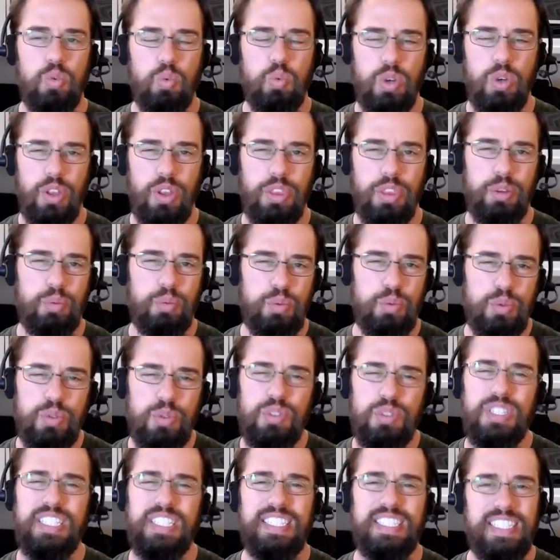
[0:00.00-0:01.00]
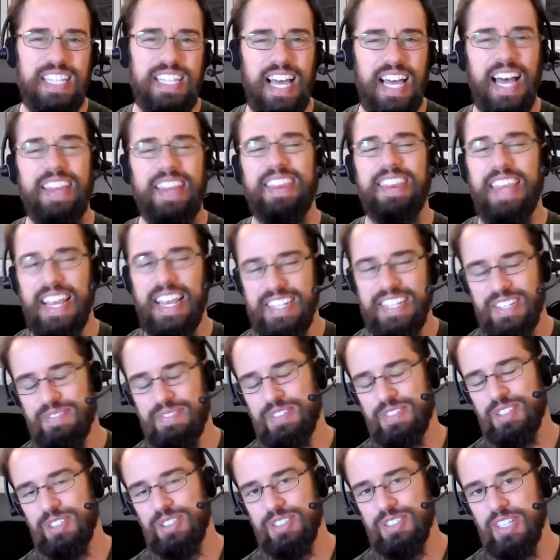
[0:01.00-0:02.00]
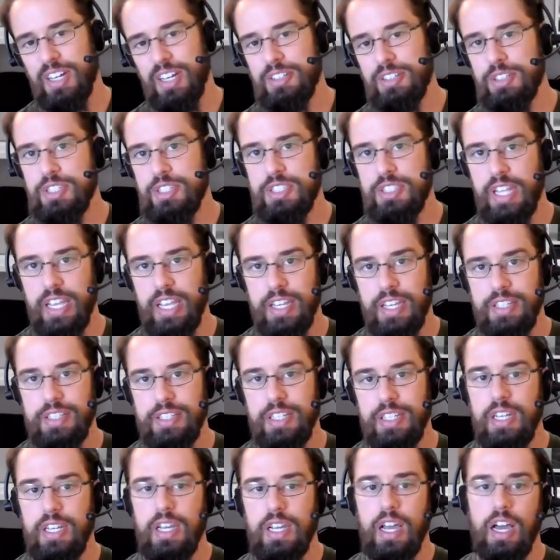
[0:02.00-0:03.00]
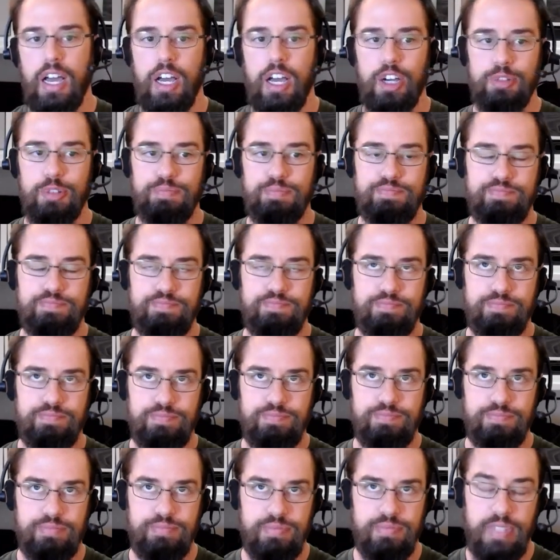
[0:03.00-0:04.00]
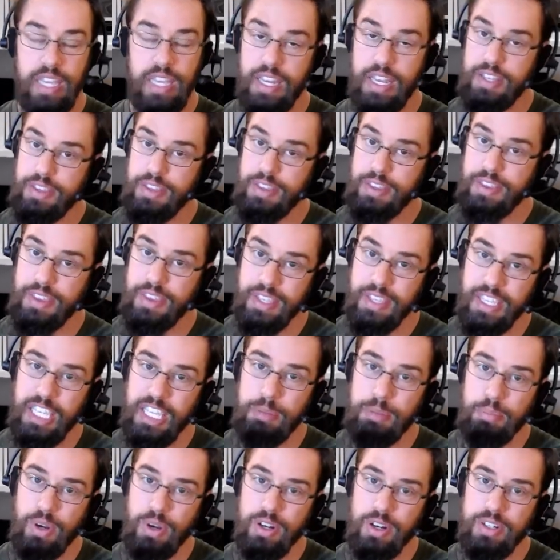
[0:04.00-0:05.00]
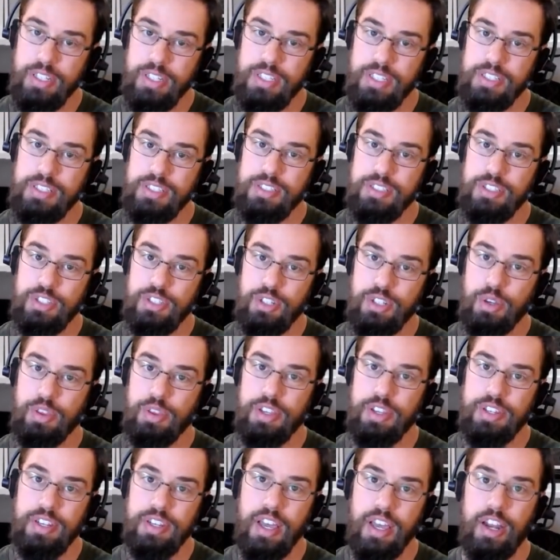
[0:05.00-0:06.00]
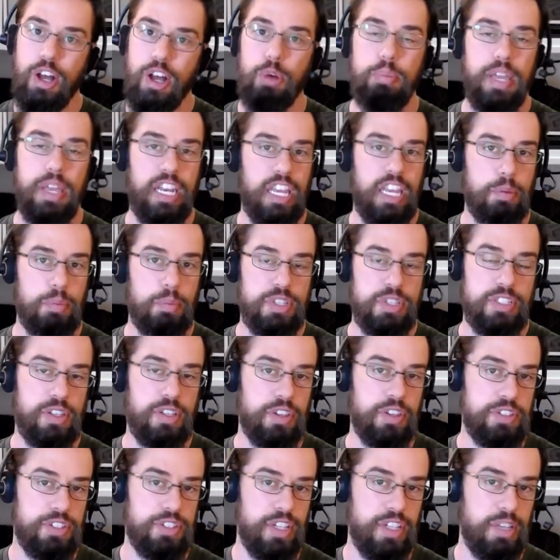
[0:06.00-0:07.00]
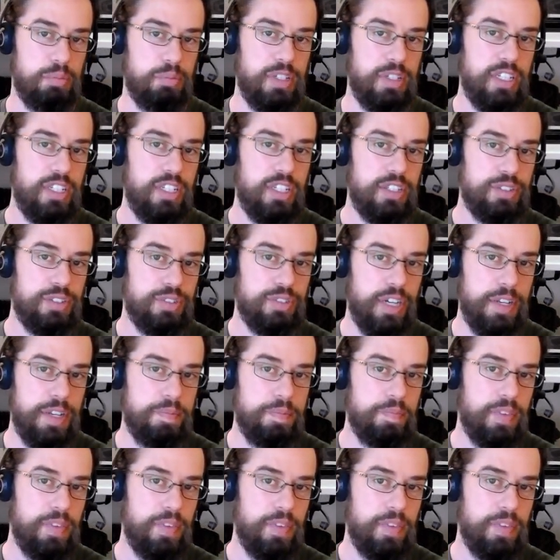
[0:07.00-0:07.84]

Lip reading: Well, they're really not that difficult to understand. And the key part is to know that not all pandemics are the same, right?